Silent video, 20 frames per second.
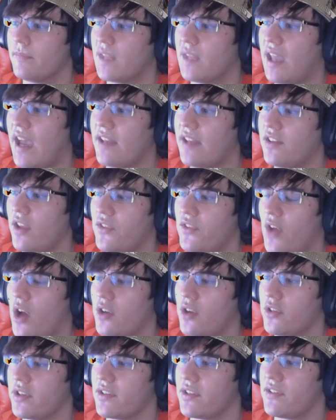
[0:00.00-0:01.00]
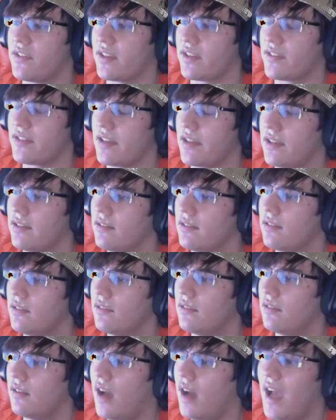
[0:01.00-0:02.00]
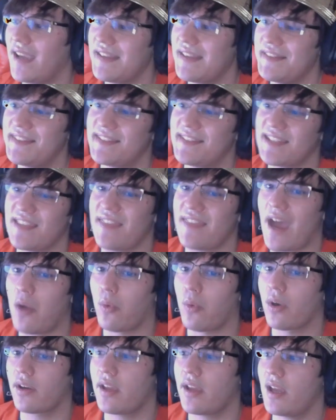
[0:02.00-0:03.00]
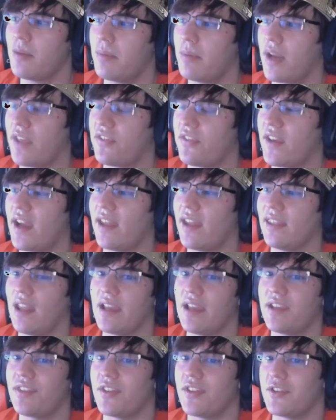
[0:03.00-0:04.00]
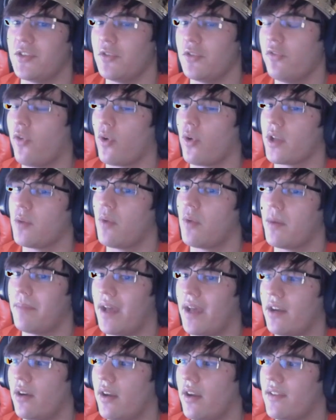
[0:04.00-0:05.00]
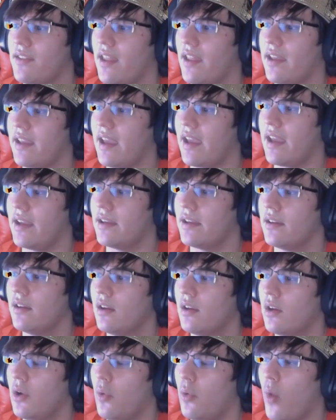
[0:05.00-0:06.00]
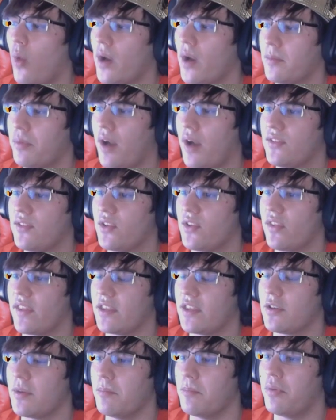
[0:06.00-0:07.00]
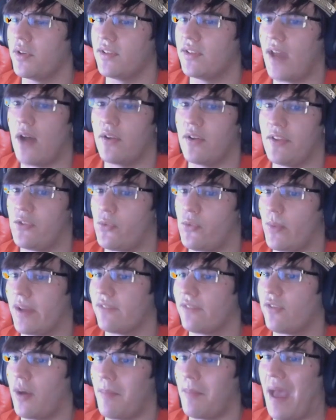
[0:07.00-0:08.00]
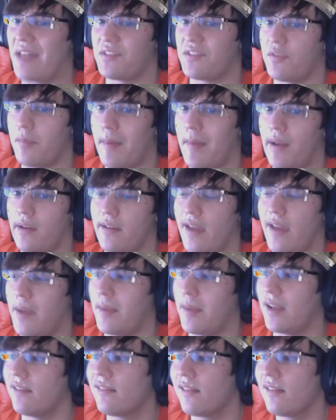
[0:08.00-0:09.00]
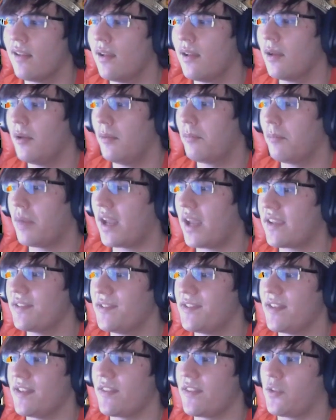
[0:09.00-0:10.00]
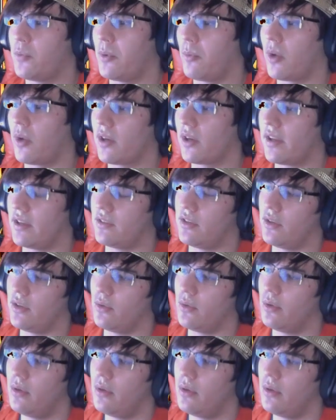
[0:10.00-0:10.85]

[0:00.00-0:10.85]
And does 160. I can see that working, but I think I like the 240 one better as like a one prizer that you can put down and swing for a massive amount of damage. But I can see this one working too.